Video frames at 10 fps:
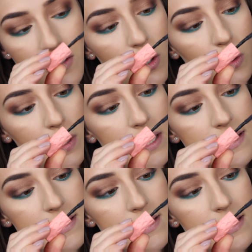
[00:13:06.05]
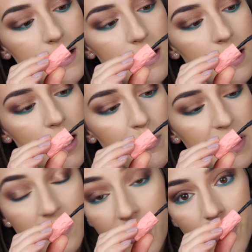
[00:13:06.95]
So it's a
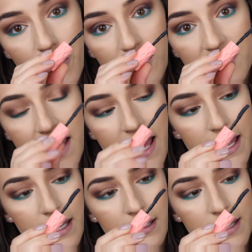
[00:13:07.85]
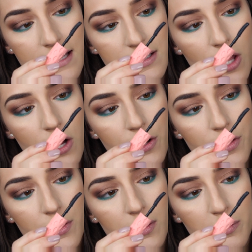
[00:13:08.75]
bit curved and has
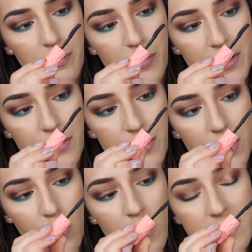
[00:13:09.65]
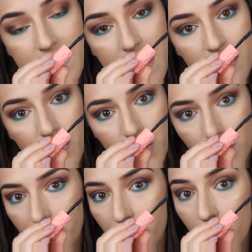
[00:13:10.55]
longer bristles on one side and
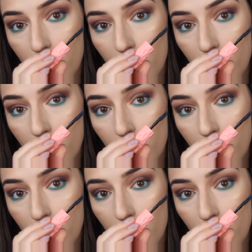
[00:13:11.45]
shorter